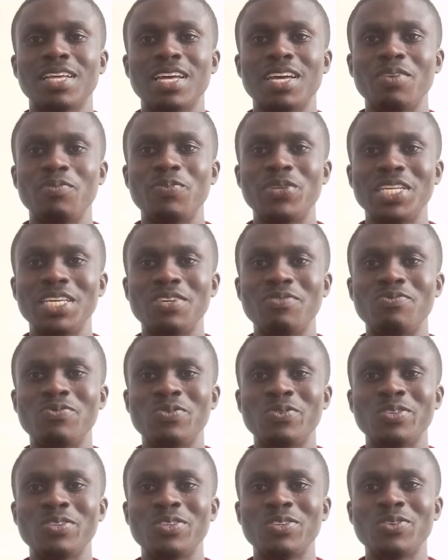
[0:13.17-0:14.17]
I believe
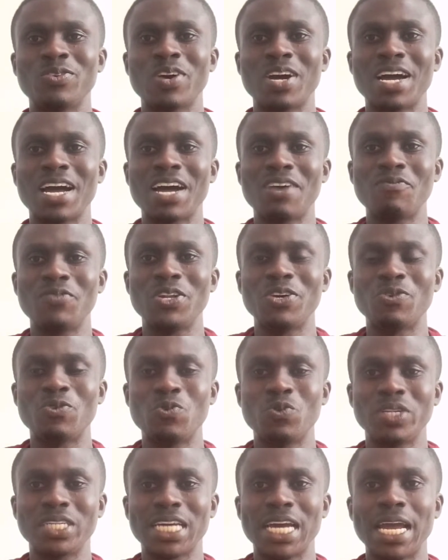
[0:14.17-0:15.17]
you are having a
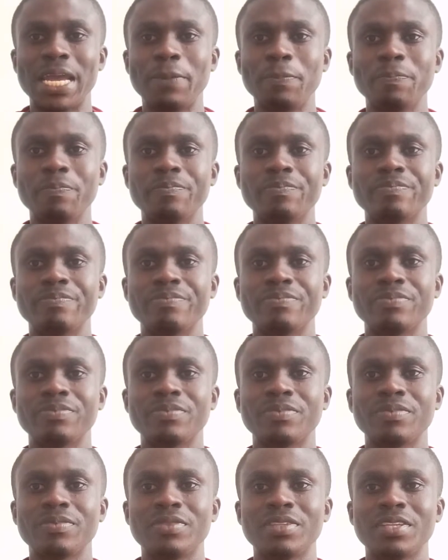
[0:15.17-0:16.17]
good time.
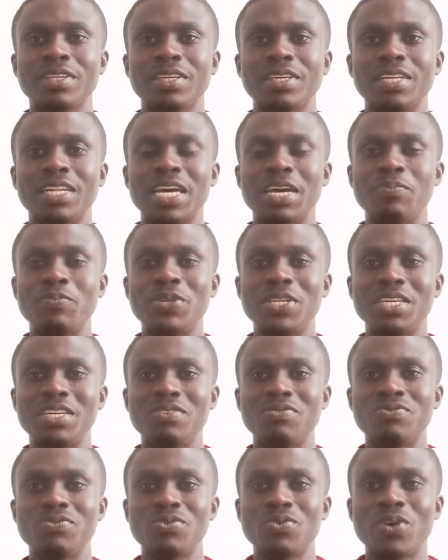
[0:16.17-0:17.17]
I
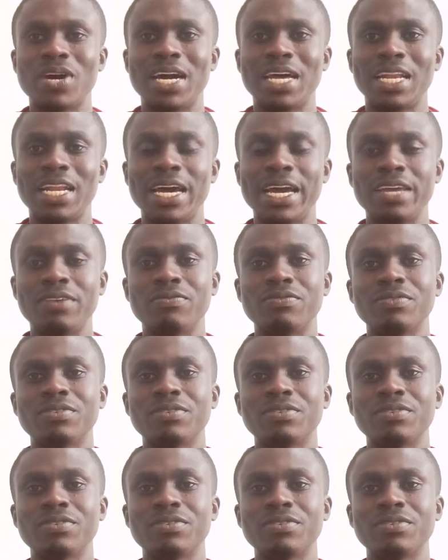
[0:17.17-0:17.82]
believe you are alive.